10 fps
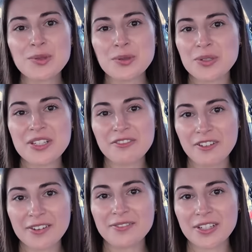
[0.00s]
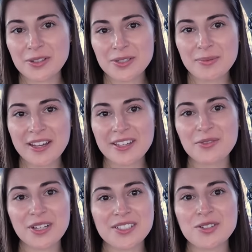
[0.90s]
This was a really fun video to make. If
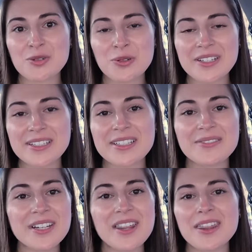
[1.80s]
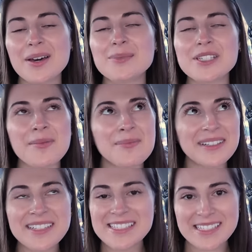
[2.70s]
you guys enjoyed it, give it a thumbs up.
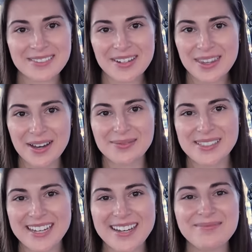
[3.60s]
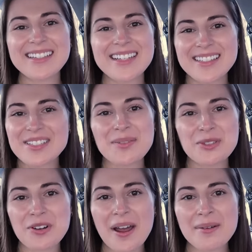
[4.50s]
Please give it a thumbs up. Hit the
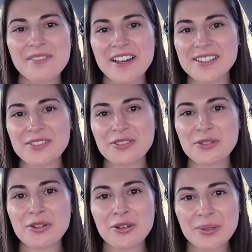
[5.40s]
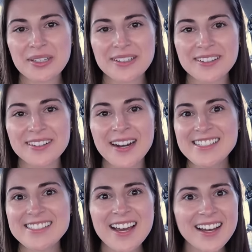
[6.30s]
subscribe button if you're new here.
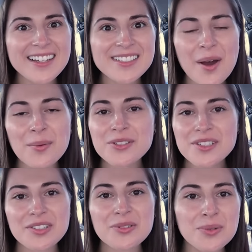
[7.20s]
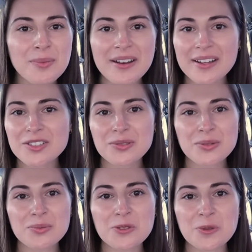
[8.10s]
And yeah, guys, I will see you in my next
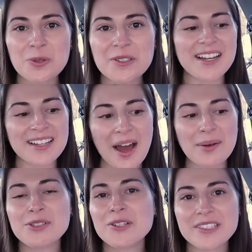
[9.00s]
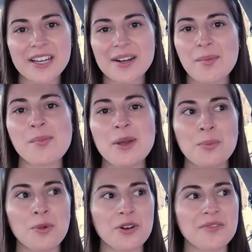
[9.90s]
YouTube short. Yeah, I'm so excited. I want to make
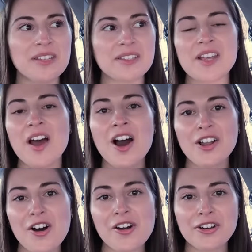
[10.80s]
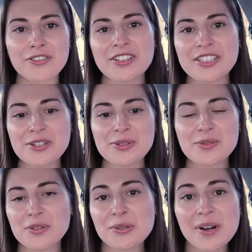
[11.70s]
more of these longer
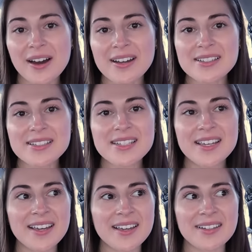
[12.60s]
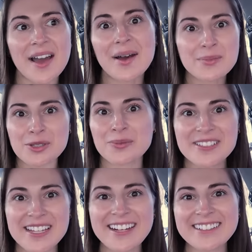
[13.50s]
videos for you guys. And yeah, I'm super
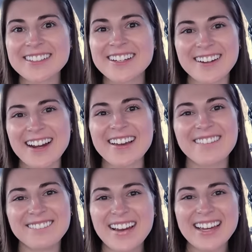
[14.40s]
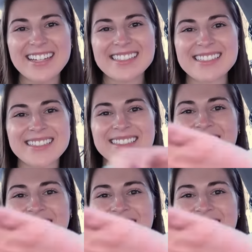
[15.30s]
excited. All right, bye, guys.